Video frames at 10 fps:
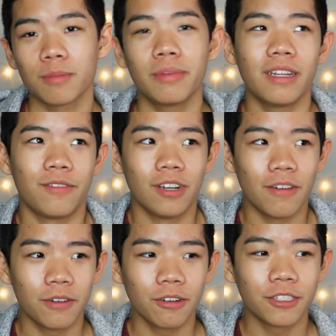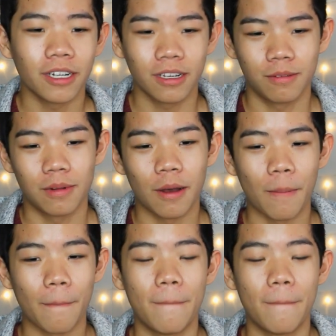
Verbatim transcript: but if you're not photogenic, well,